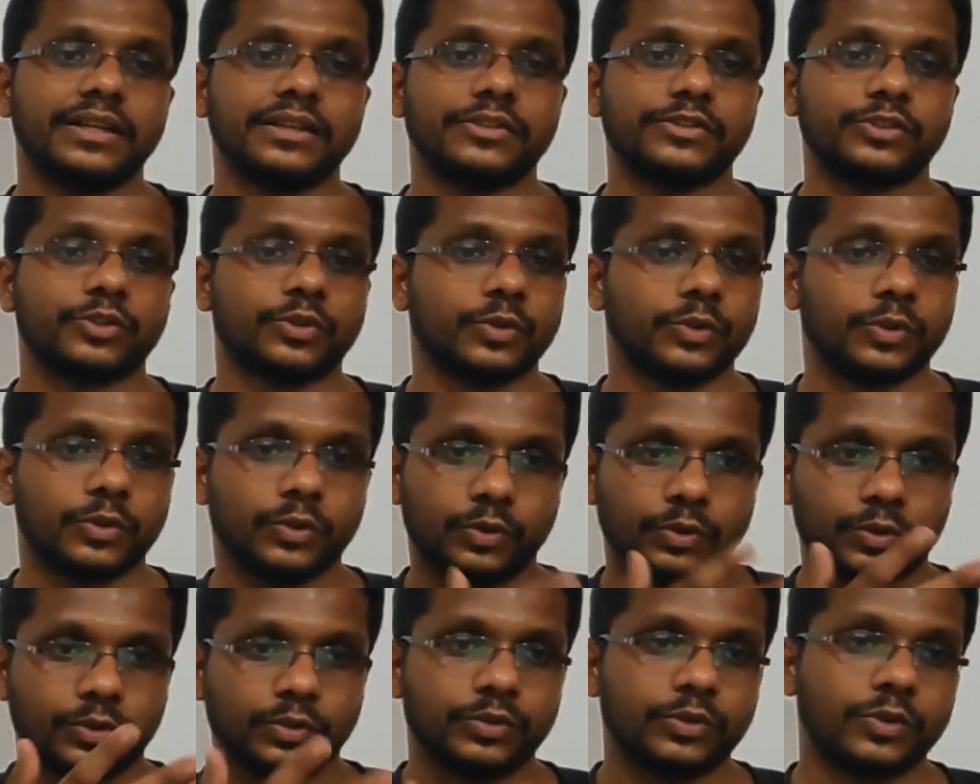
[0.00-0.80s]

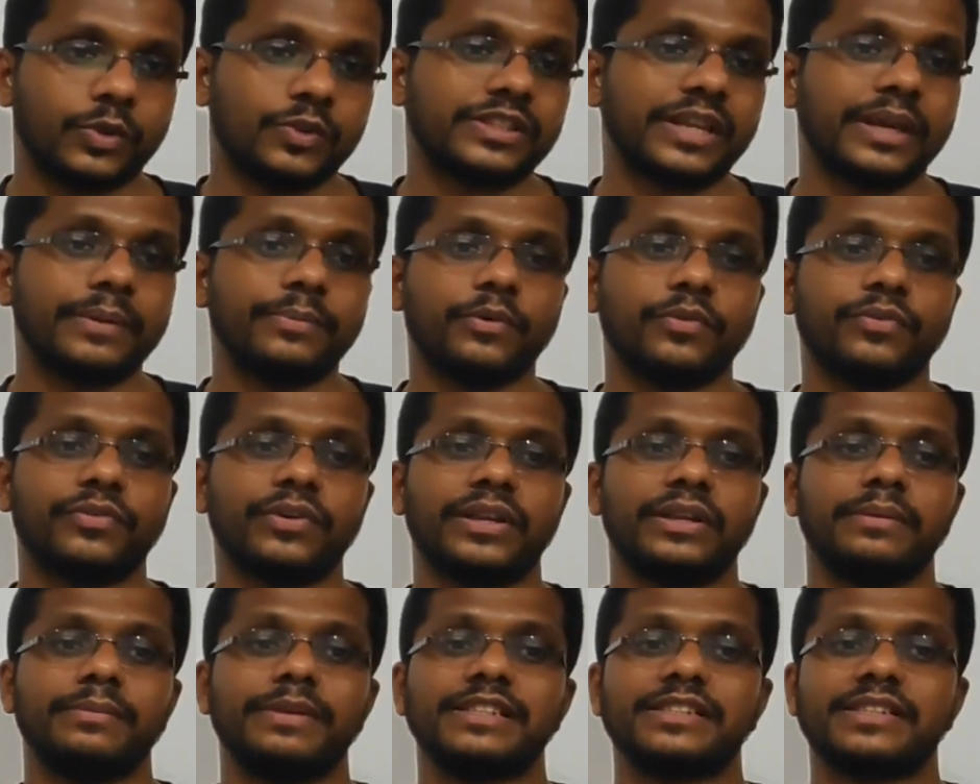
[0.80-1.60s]
So those type of
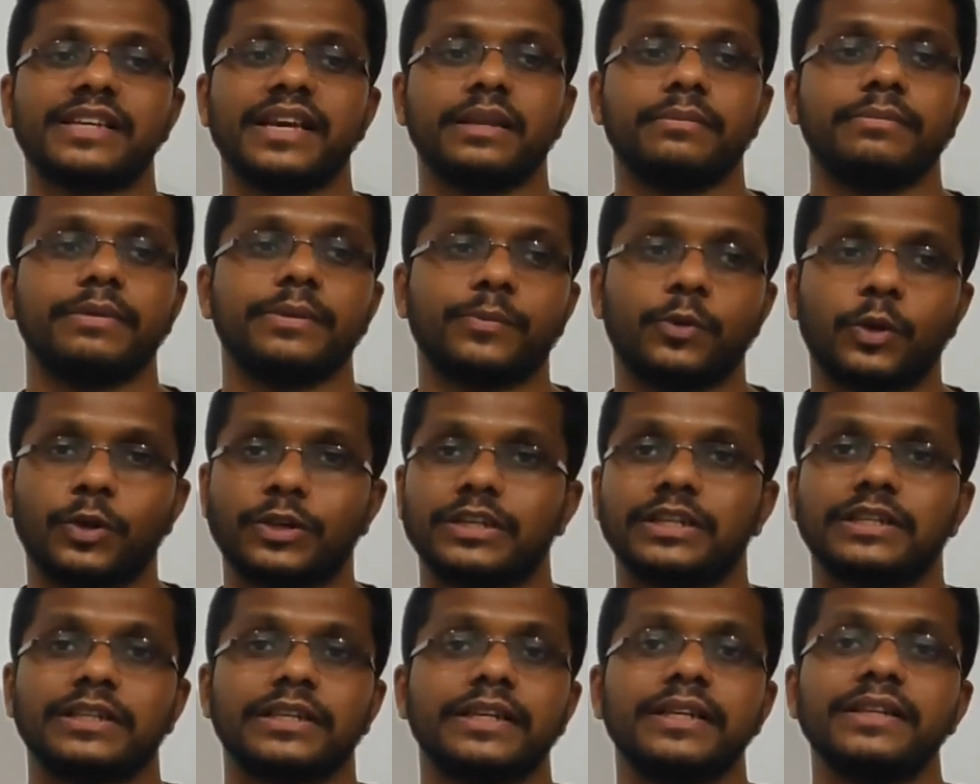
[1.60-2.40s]
animals can be
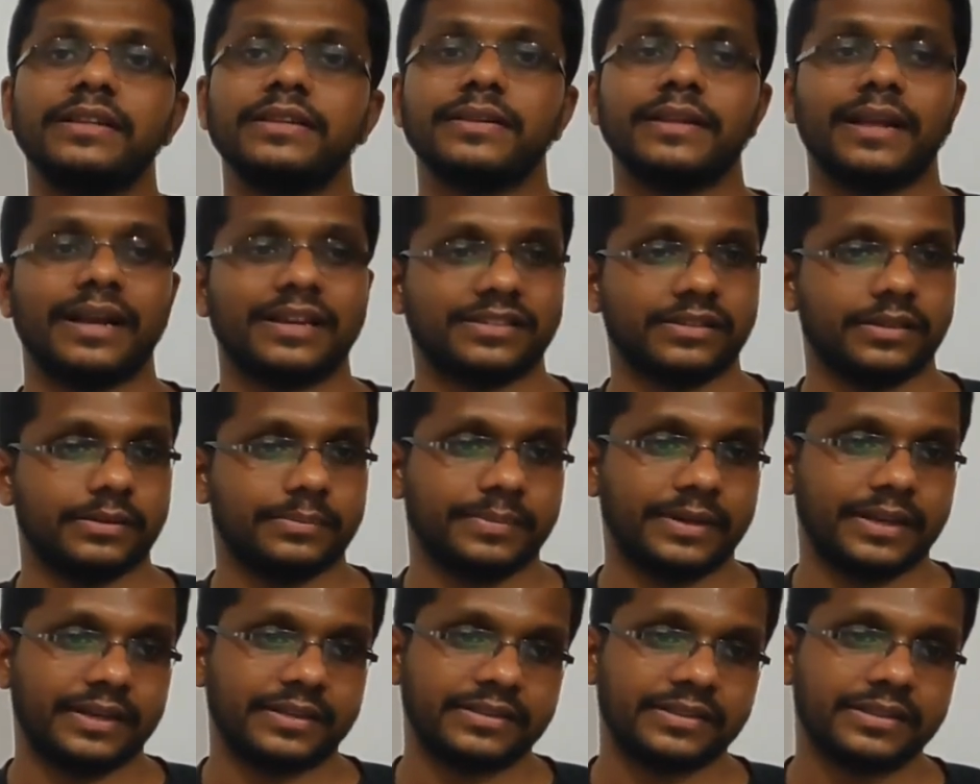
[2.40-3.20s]
protected in national
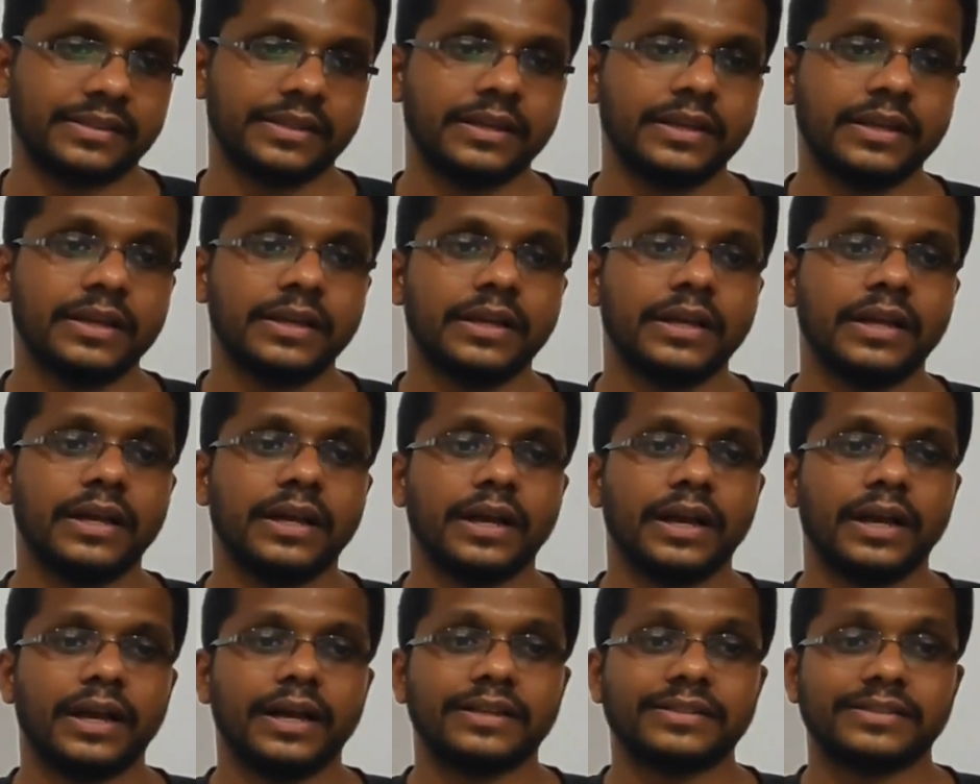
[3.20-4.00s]
parks.
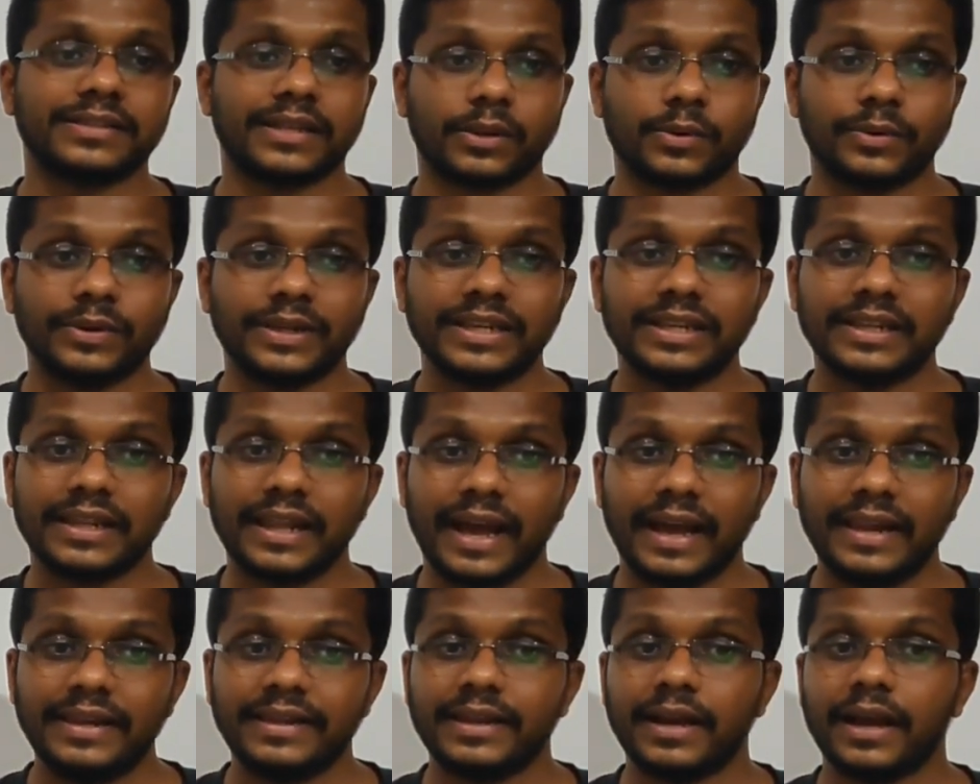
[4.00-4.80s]
Surrounding
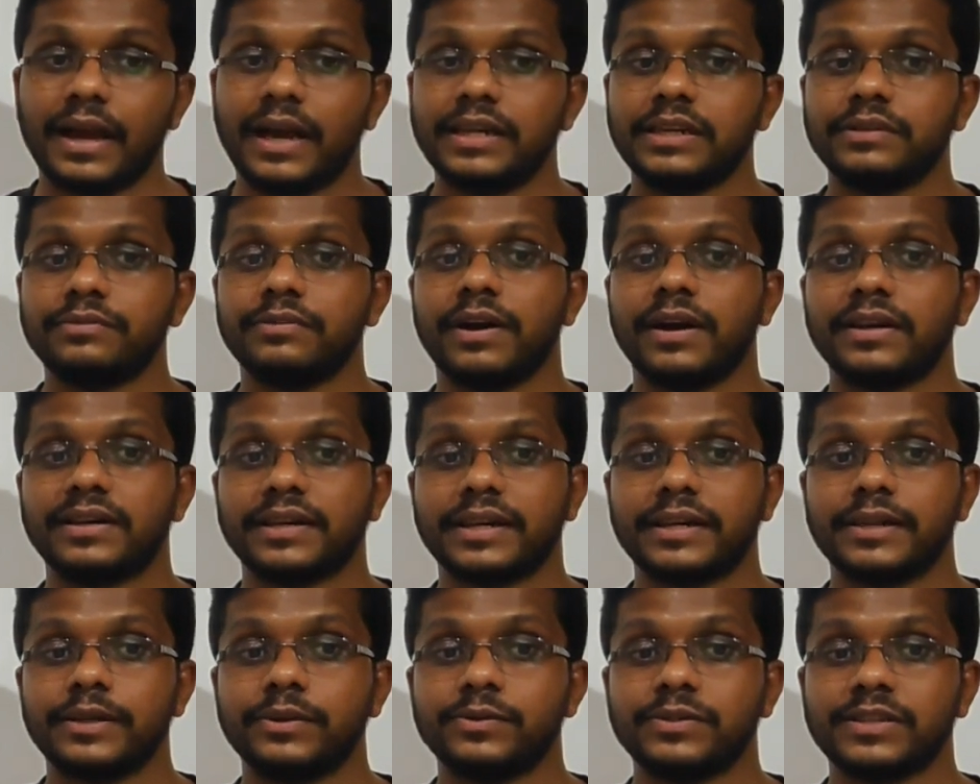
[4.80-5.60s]
land and
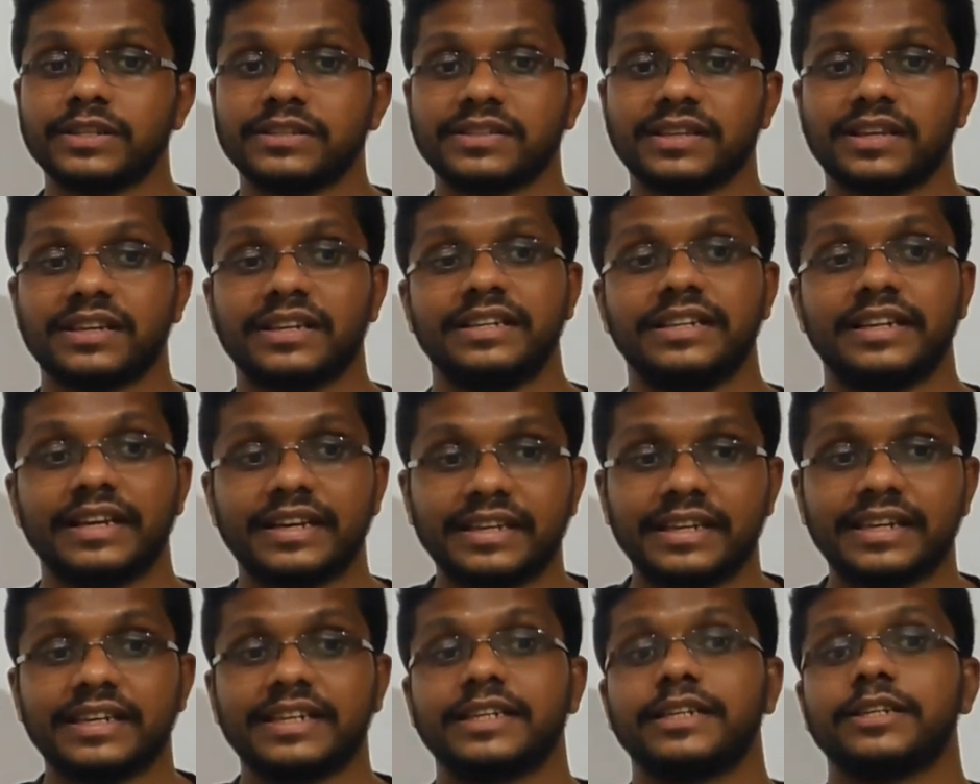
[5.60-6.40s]
water uses are
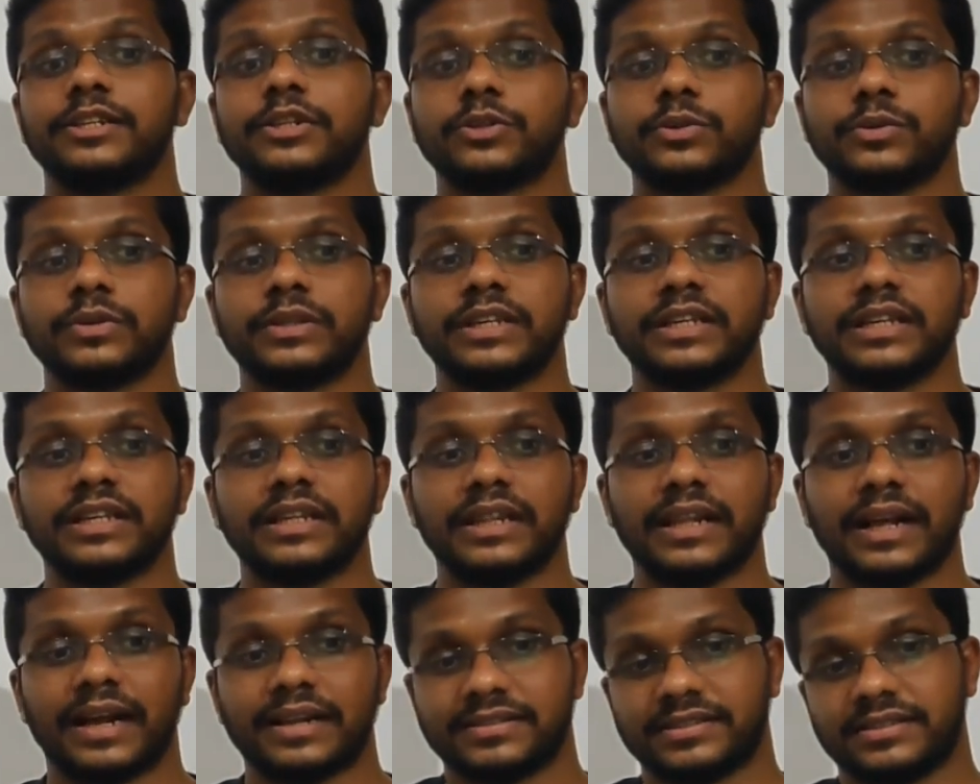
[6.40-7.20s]
integrated into
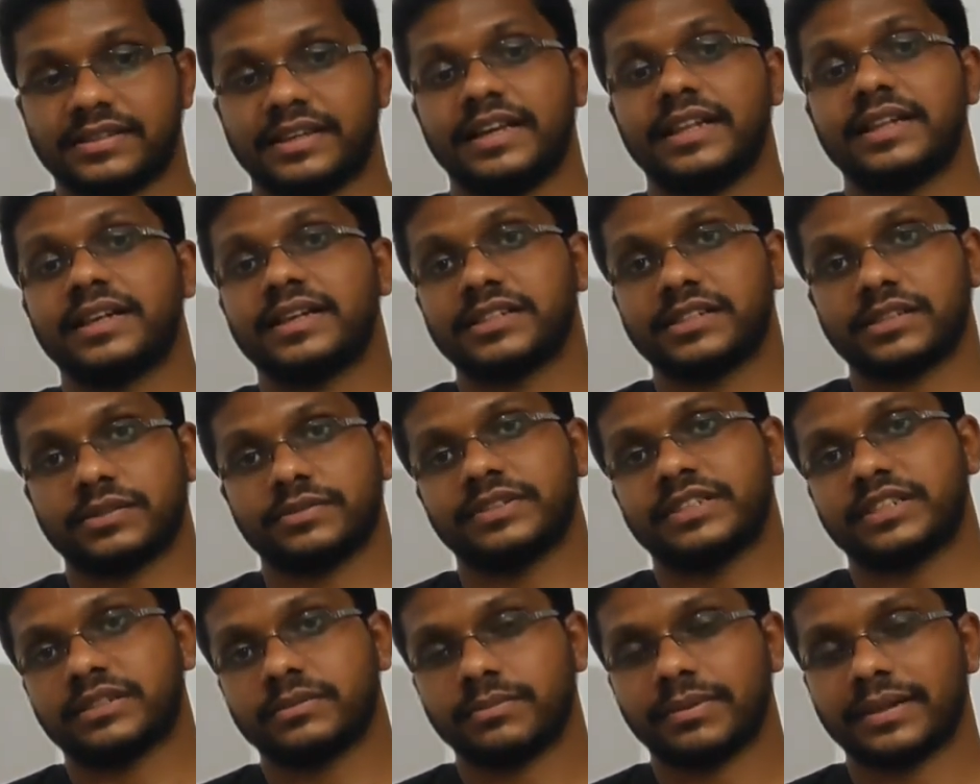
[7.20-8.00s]
the large-scale
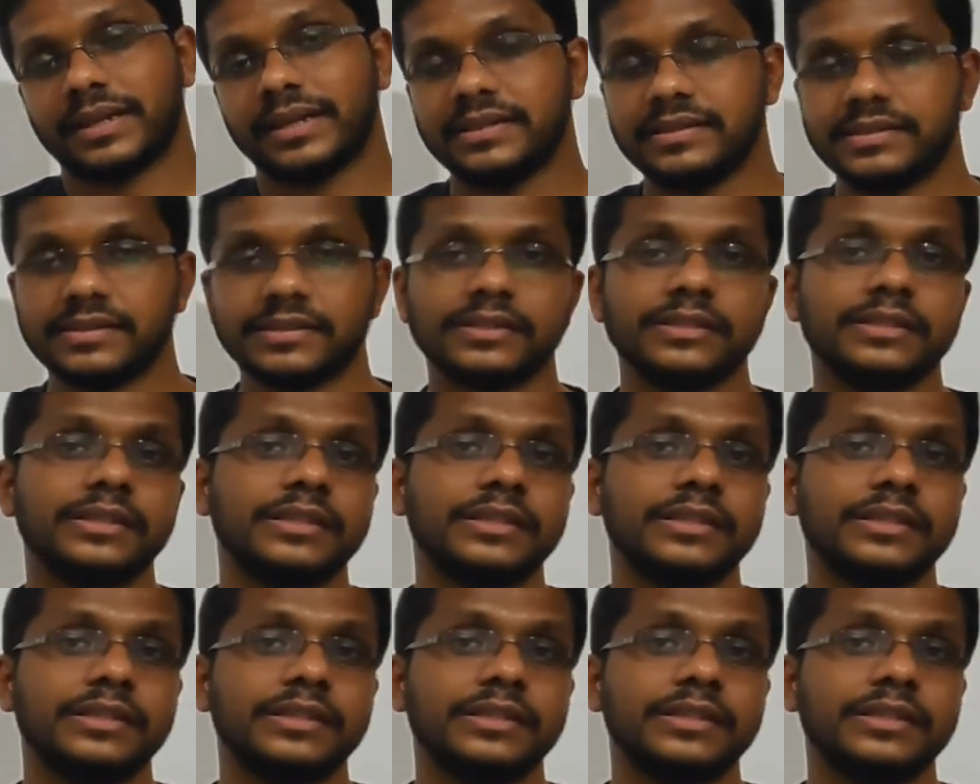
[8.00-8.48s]
conservation plans,